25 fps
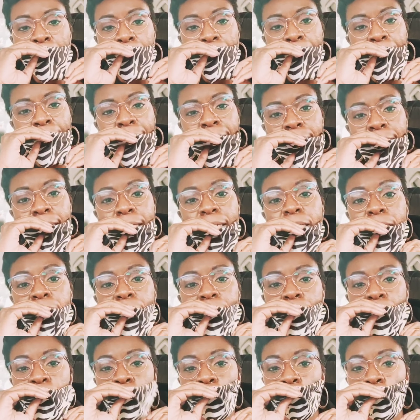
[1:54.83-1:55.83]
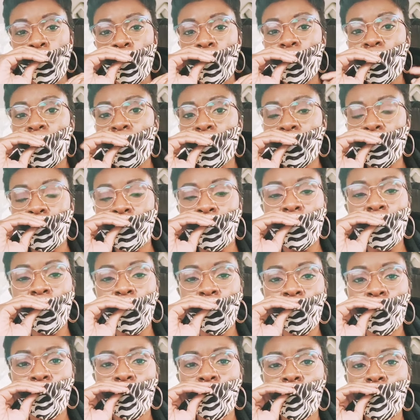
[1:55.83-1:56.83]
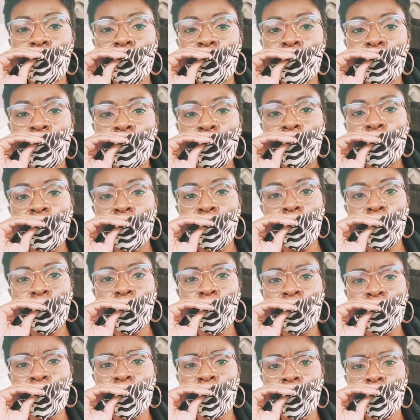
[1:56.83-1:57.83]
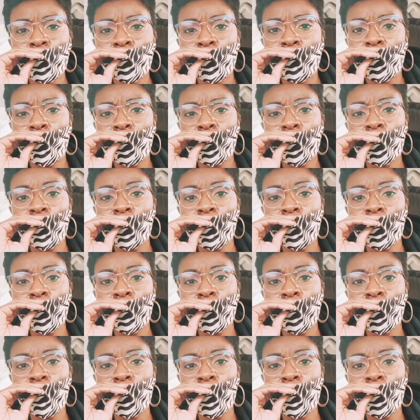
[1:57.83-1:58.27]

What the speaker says: ideas that you can just get for people you care about.